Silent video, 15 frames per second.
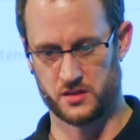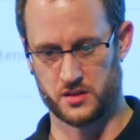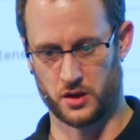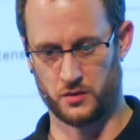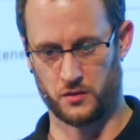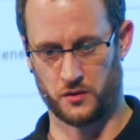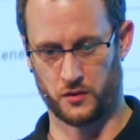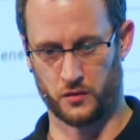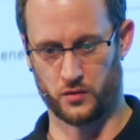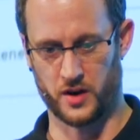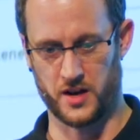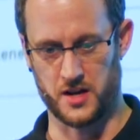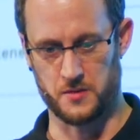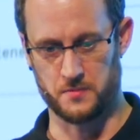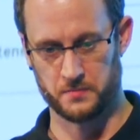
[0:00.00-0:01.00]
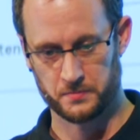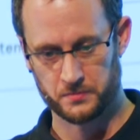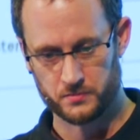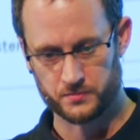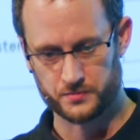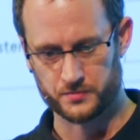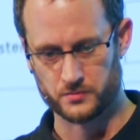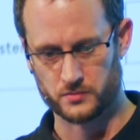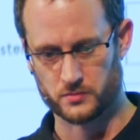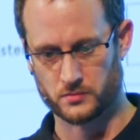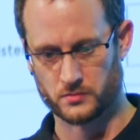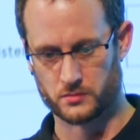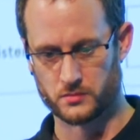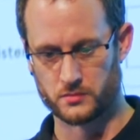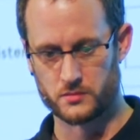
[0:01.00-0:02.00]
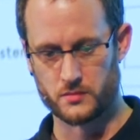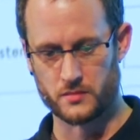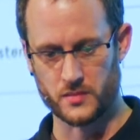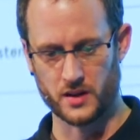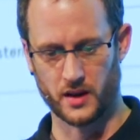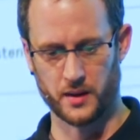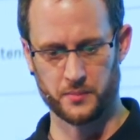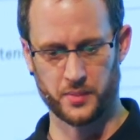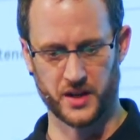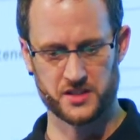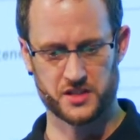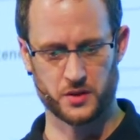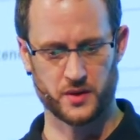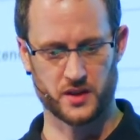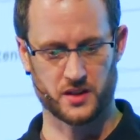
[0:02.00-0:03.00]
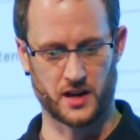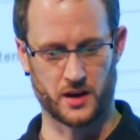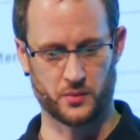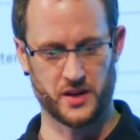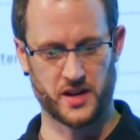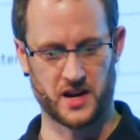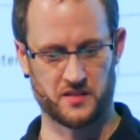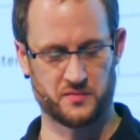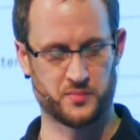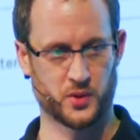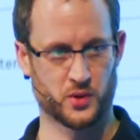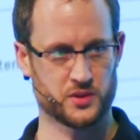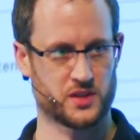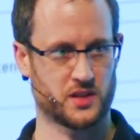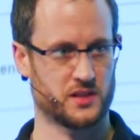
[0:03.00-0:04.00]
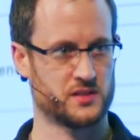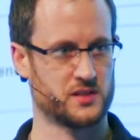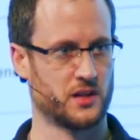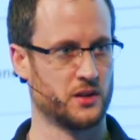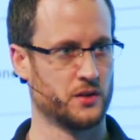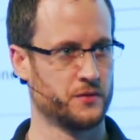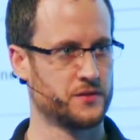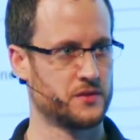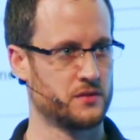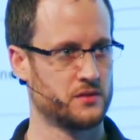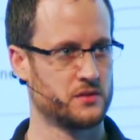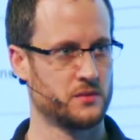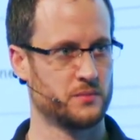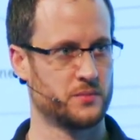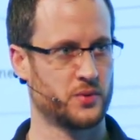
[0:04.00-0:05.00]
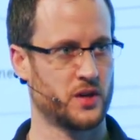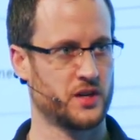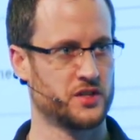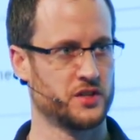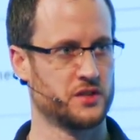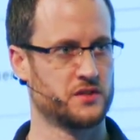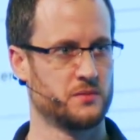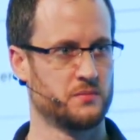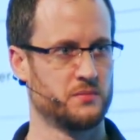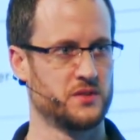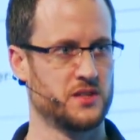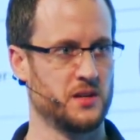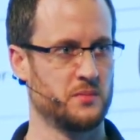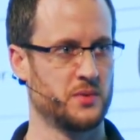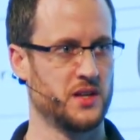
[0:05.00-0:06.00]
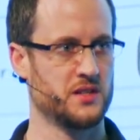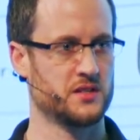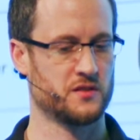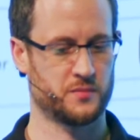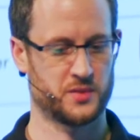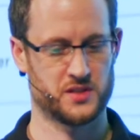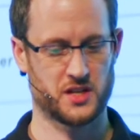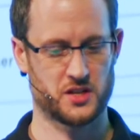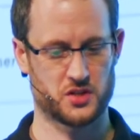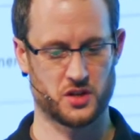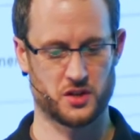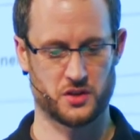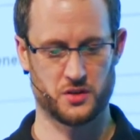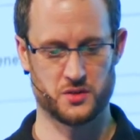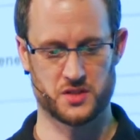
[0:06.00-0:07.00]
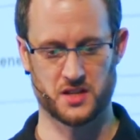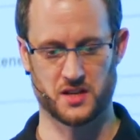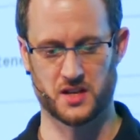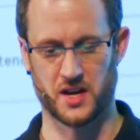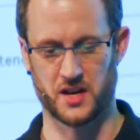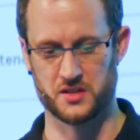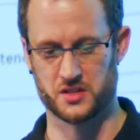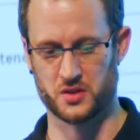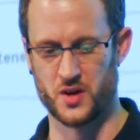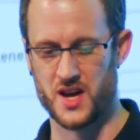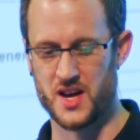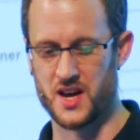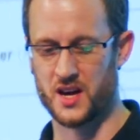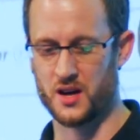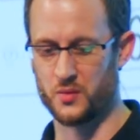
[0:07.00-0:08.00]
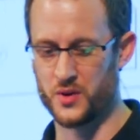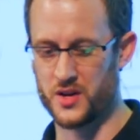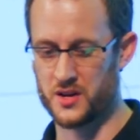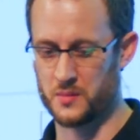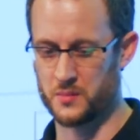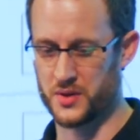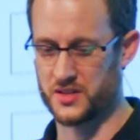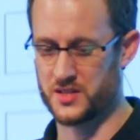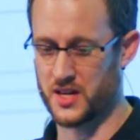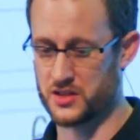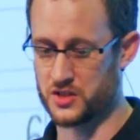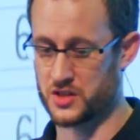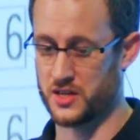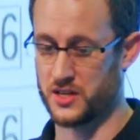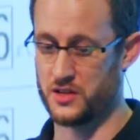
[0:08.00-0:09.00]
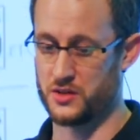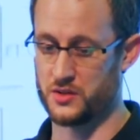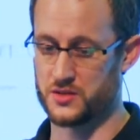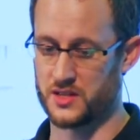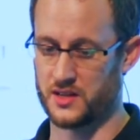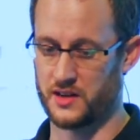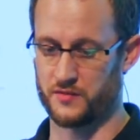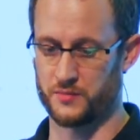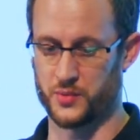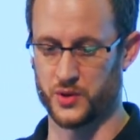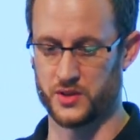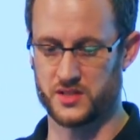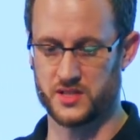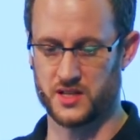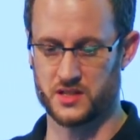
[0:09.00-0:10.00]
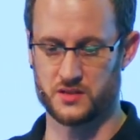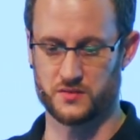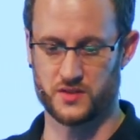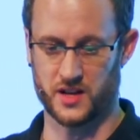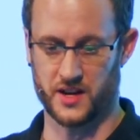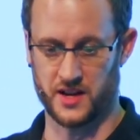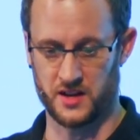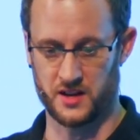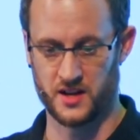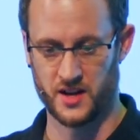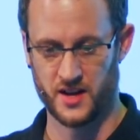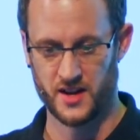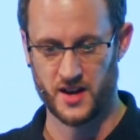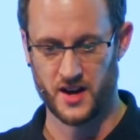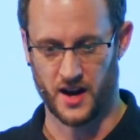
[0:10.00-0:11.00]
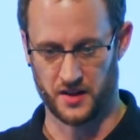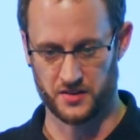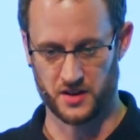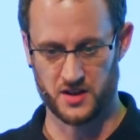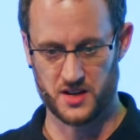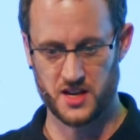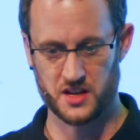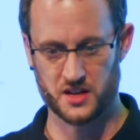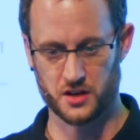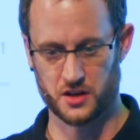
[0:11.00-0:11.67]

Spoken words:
zone 3. And by doing that, we have bought ourselves some precious dBs of potential acoustic gain. So here we can potentially use 11.6 of gain, and the needed